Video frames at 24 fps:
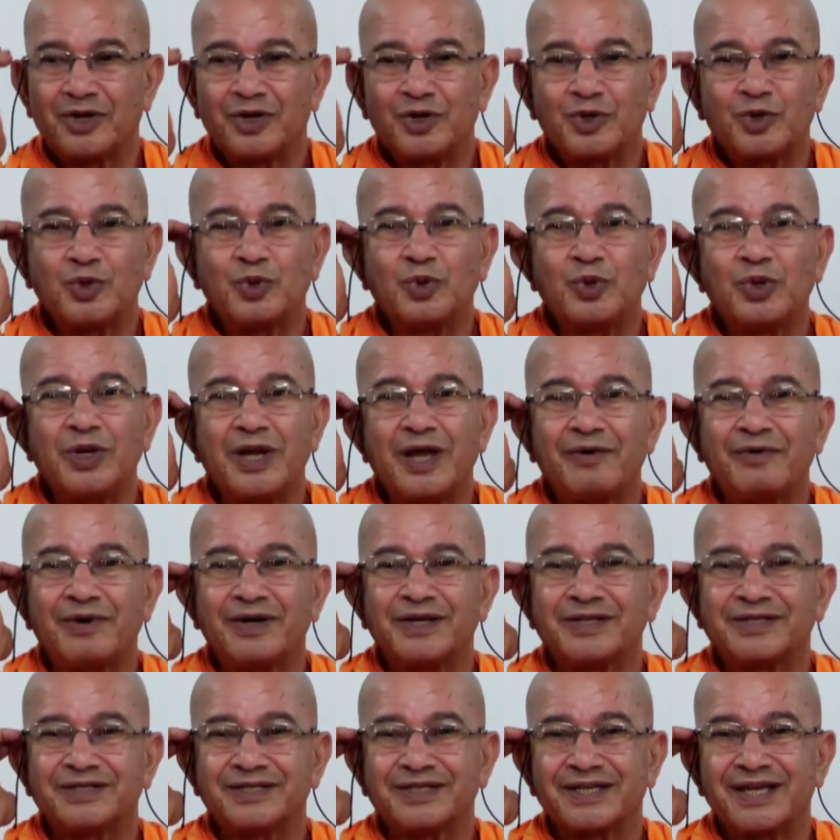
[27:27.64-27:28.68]
Two
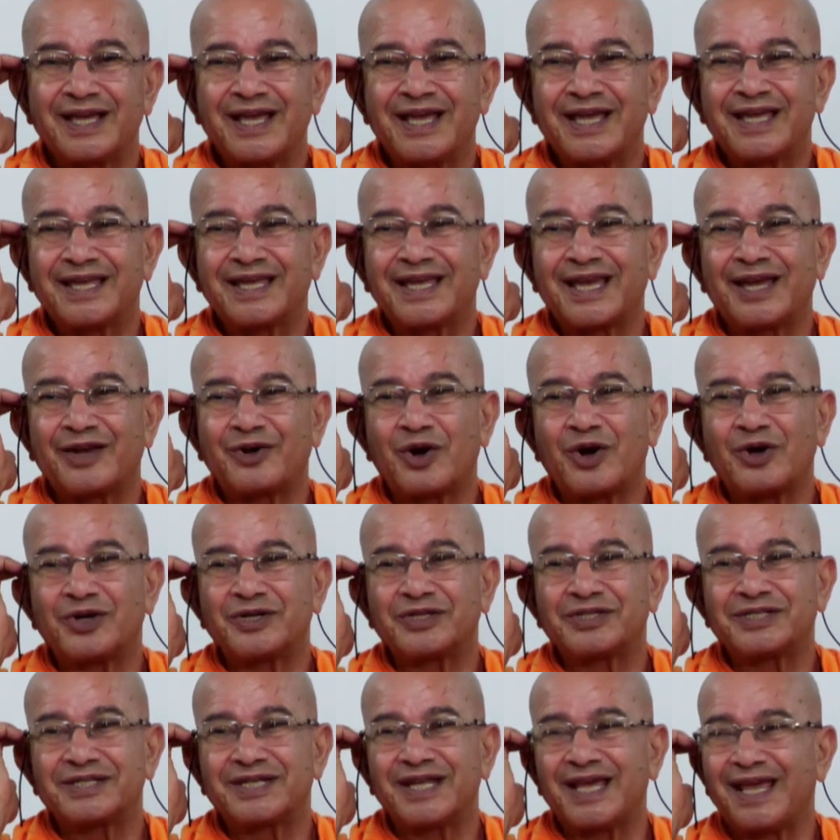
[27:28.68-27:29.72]
lovers cannot
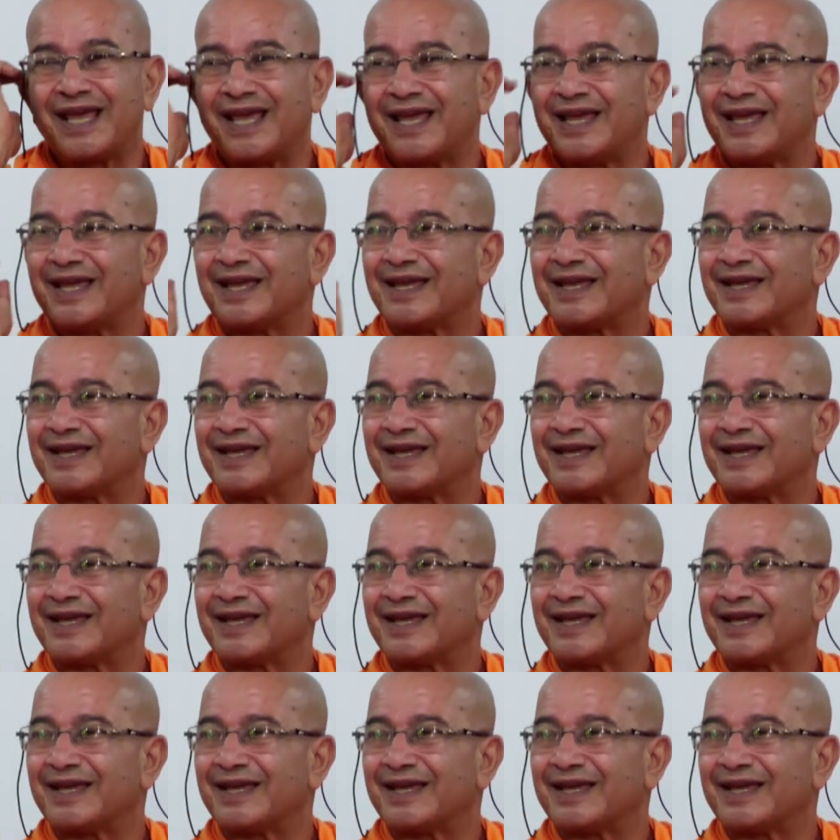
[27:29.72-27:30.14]
stay